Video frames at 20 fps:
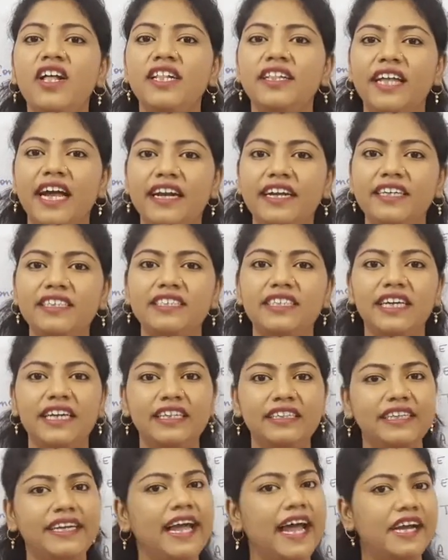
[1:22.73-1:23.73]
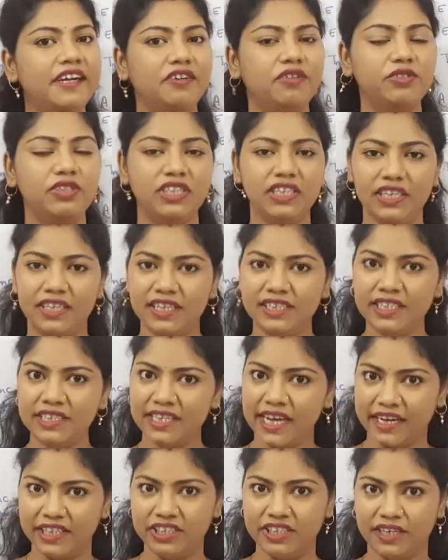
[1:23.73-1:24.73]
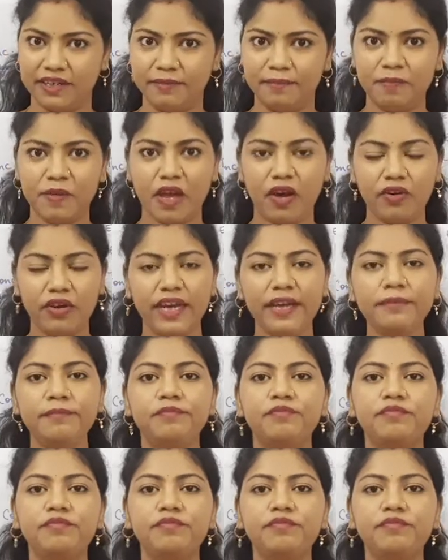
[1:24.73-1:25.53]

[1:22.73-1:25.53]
that is in the heterogeneous section. Okay,